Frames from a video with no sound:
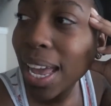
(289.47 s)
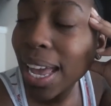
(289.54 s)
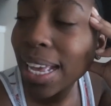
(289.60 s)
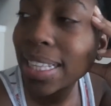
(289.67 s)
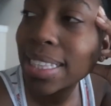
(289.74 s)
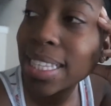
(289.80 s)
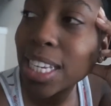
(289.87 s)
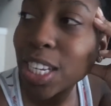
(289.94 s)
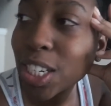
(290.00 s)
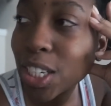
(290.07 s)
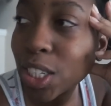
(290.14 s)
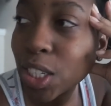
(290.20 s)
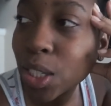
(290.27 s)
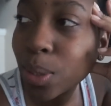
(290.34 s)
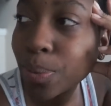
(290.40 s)

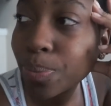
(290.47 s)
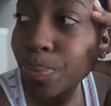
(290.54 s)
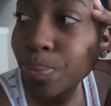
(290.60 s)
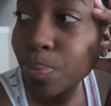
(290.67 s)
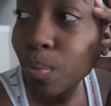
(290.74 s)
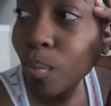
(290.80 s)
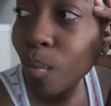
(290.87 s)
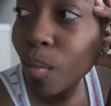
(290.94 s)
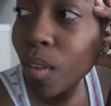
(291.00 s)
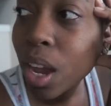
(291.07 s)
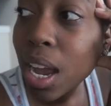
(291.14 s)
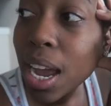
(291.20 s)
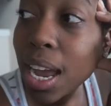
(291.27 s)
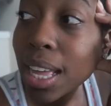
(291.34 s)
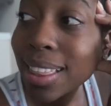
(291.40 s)
until
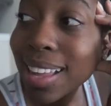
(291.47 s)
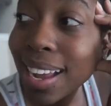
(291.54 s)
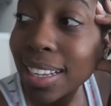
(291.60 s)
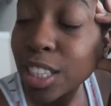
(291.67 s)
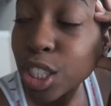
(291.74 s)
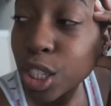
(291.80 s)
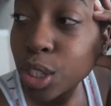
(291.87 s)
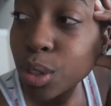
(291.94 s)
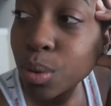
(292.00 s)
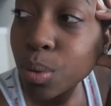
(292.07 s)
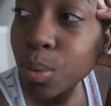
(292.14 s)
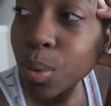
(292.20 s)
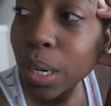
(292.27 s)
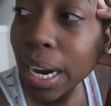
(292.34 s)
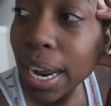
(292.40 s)
like 2,
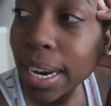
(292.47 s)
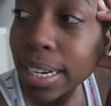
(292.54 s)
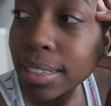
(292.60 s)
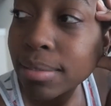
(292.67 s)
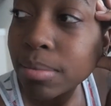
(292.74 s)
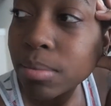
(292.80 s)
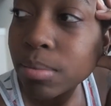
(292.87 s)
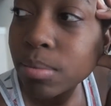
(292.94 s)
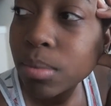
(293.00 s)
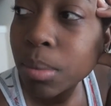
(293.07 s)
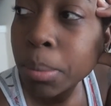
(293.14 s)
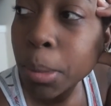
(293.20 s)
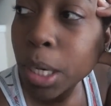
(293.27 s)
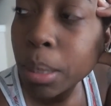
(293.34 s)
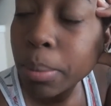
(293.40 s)
when I'm
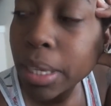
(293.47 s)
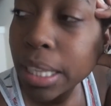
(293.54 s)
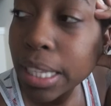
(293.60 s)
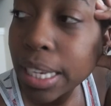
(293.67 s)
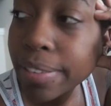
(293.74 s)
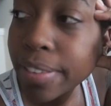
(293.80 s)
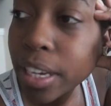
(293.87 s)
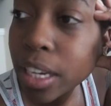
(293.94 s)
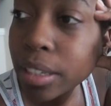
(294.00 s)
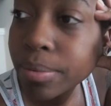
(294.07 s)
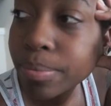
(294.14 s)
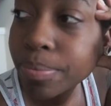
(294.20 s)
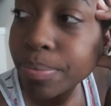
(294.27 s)
gonna be leaving.